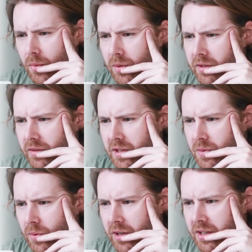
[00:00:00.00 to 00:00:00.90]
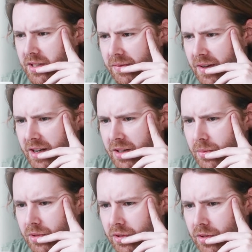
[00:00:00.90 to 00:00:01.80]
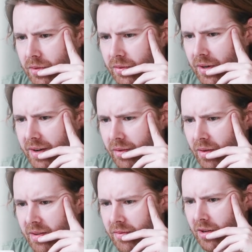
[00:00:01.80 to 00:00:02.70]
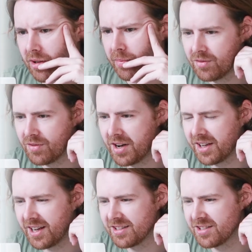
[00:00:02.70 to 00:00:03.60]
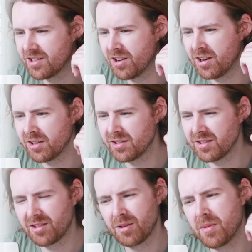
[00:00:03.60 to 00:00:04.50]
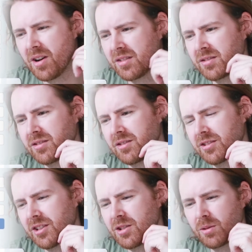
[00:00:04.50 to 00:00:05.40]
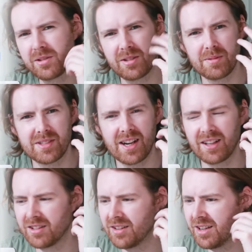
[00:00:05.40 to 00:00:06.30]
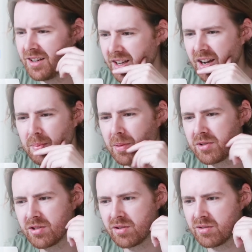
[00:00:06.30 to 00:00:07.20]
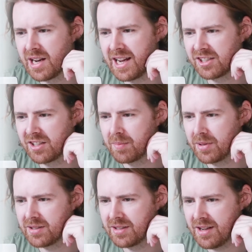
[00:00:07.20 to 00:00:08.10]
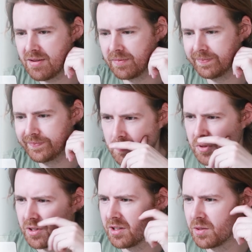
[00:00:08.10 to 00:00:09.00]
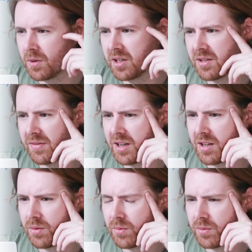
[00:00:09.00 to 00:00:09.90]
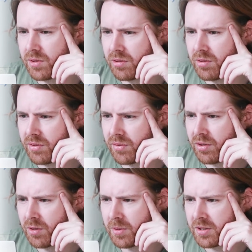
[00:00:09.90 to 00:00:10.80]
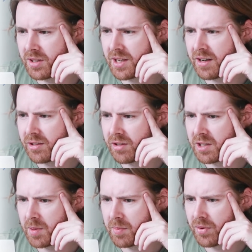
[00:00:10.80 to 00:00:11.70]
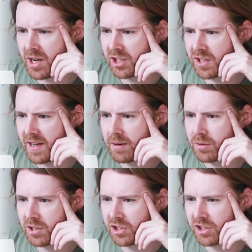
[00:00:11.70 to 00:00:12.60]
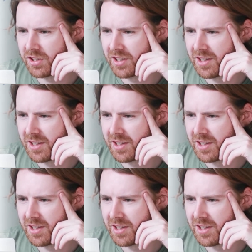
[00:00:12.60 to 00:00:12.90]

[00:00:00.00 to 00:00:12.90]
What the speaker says: Which of these words, if any, would you use for heavy rainfall? Raining cats and dogs. Come on. Adults don't say that, do they? Yeah, I'd probably just use lashing and pissing down. Which of these words, if any, would you use for a young person characterised by brash, loutish